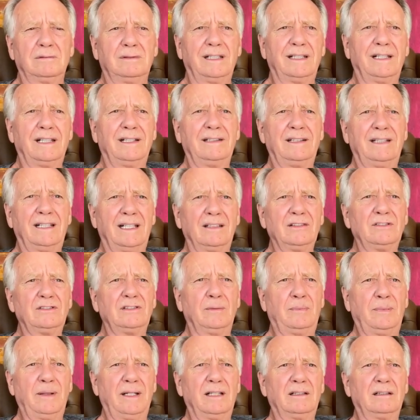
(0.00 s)
And yes,
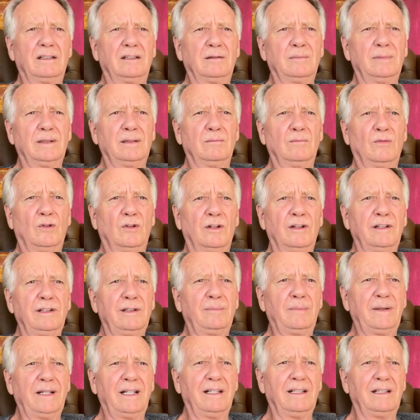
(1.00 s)
you pay a little bit more.
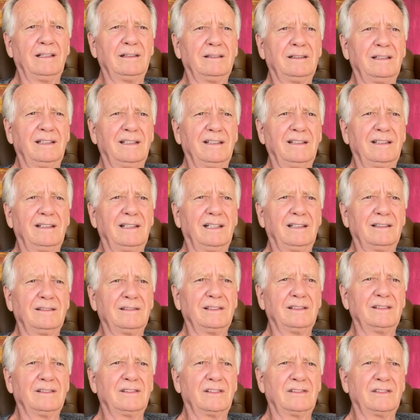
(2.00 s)
You pay
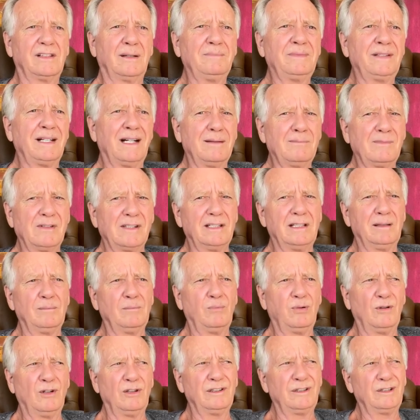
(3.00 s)
sometimes an
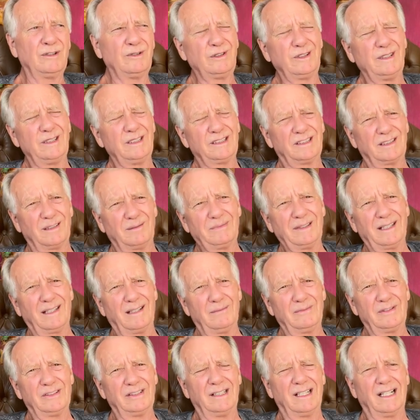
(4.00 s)
import duty,
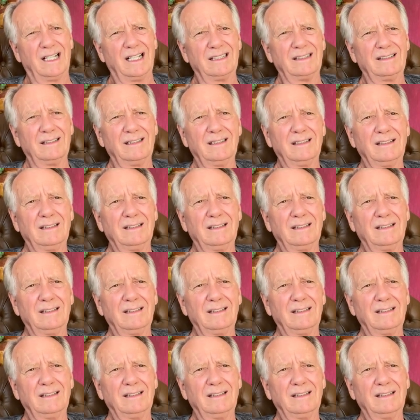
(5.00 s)
sometimes not.